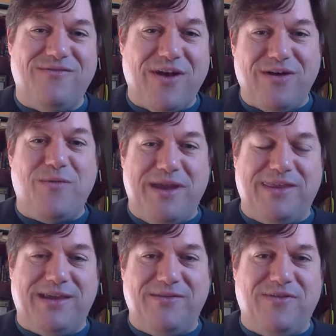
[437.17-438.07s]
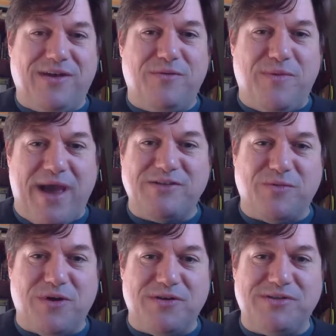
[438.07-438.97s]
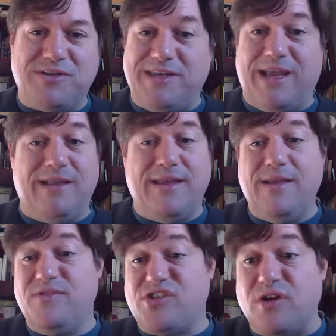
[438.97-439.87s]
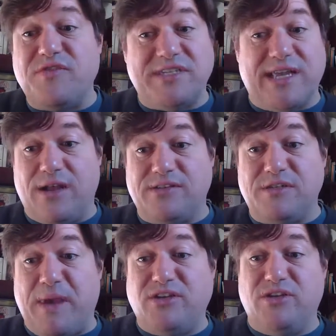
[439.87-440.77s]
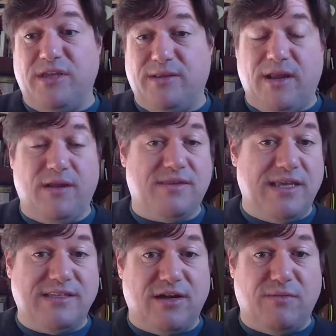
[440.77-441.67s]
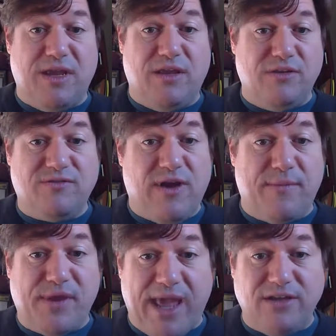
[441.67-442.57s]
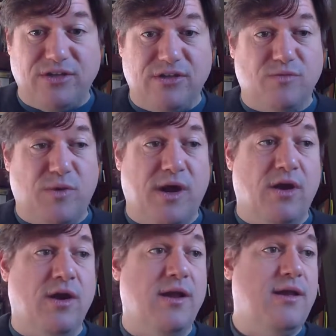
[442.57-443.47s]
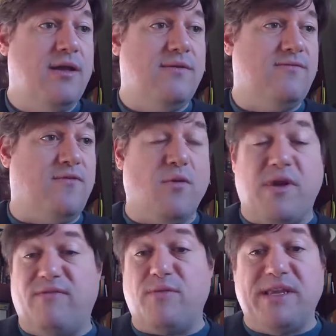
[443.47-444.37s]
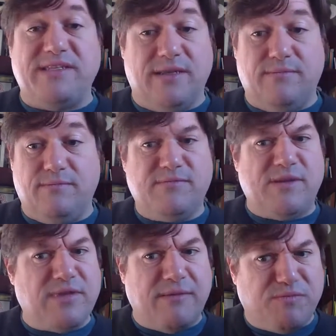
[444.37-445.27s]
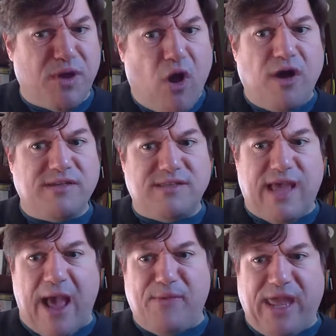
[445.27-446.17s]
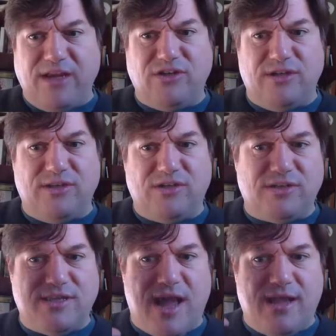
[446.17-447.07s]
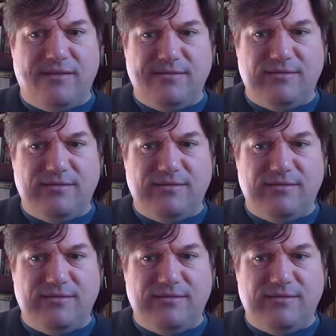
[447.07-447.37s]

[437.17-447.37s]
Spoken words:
very weakly configured passwords, because you get service accounts, especially, things that are being used for applications where, for whatever reason, sometimes because the application is just not